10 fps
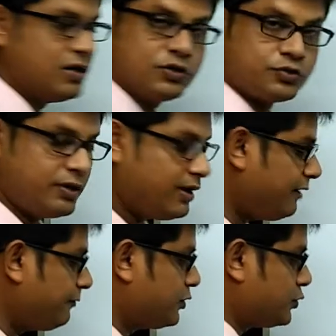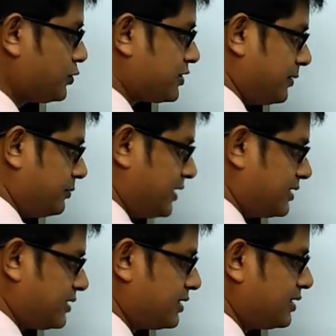So you have two
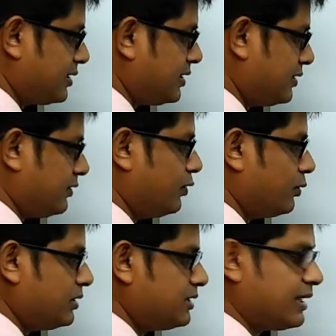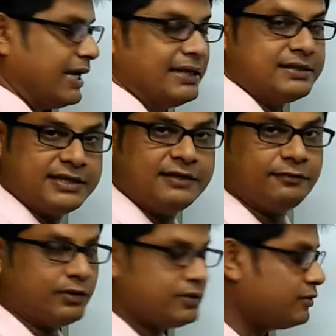subjects, gold and silver.